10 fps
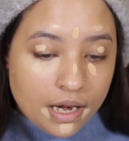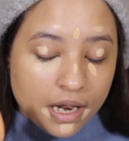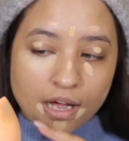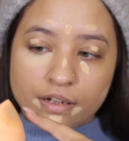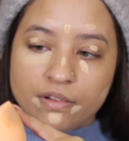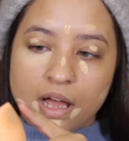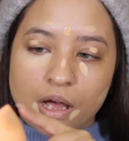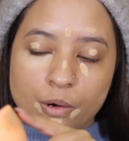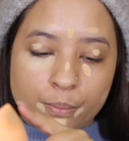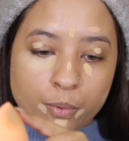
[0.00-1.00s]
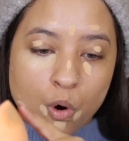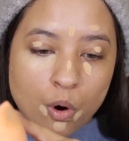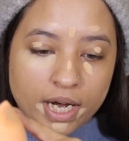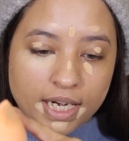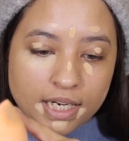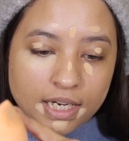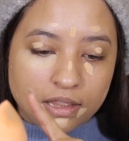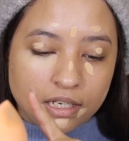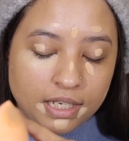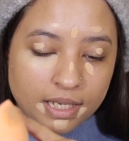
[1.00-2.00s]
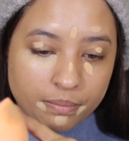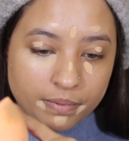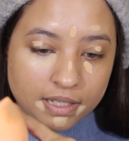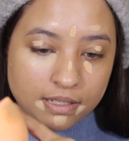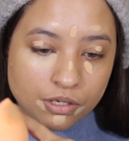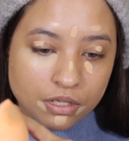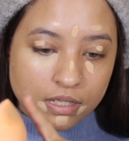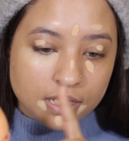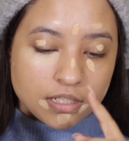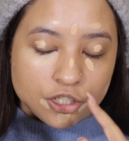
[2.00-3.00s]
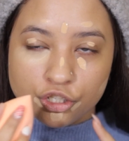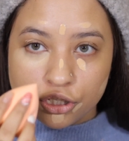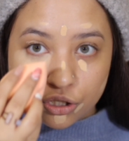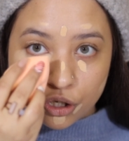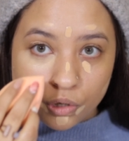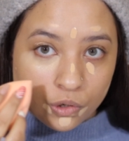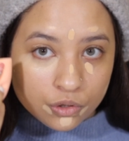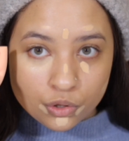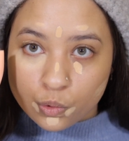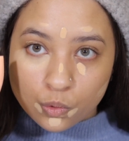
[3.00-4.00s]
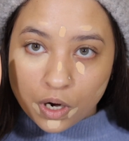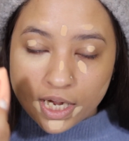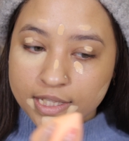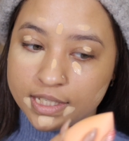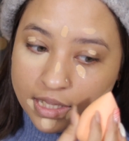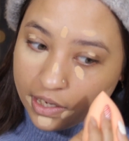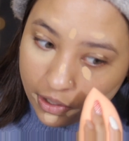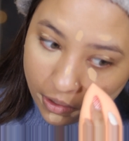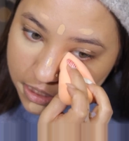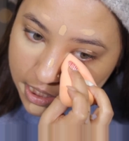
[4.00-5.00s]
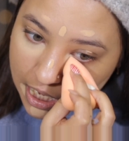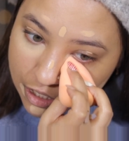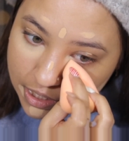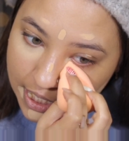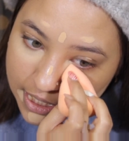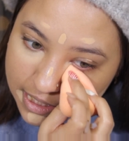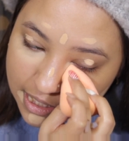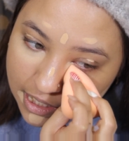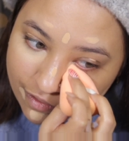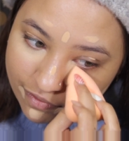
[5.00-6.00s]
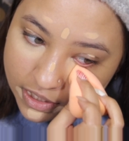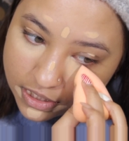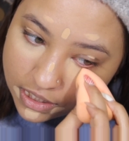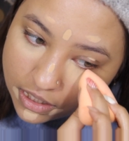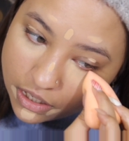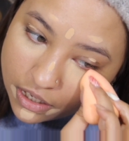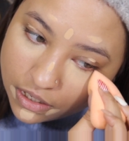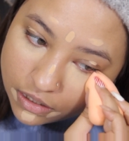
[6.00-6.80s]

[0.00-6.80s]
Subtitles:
love how pointed the tip is on this. It just goes right in there. See how nicely it fits in there?